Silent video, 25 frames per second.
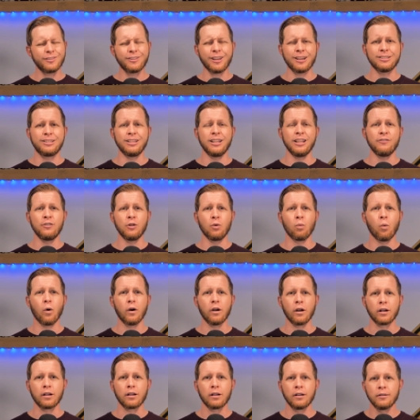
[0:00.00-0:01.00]
does it even
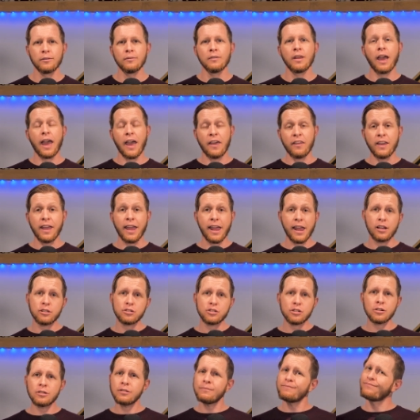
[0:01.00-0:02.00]
work? And the
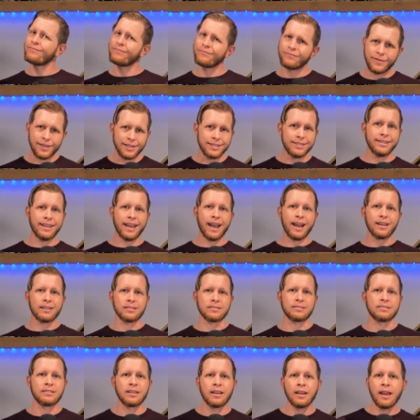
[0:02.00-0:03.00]
answer is
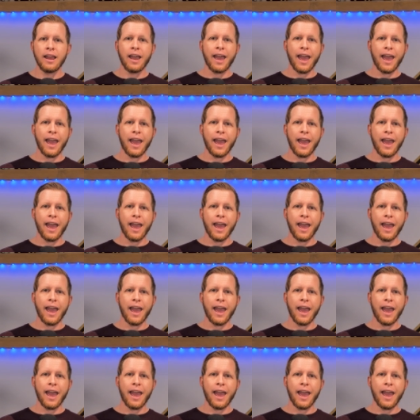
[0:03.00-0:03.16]
yes,